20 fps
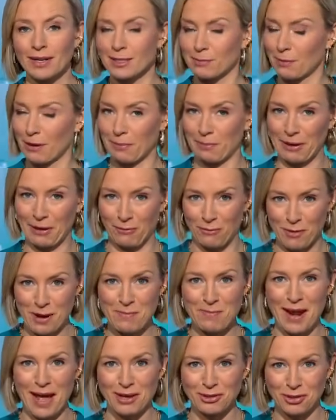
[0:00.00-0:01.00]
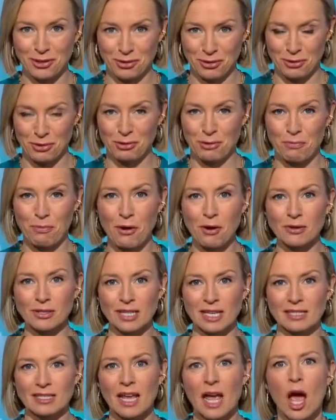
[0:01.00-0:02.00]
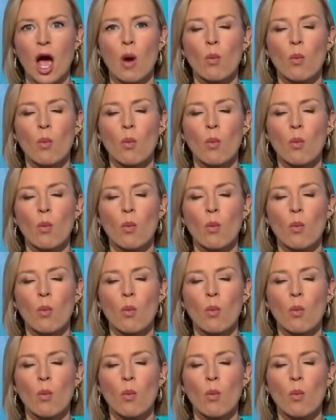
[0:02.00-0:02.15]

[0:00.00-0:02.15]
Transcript: It's been a bit of whiplash through the process.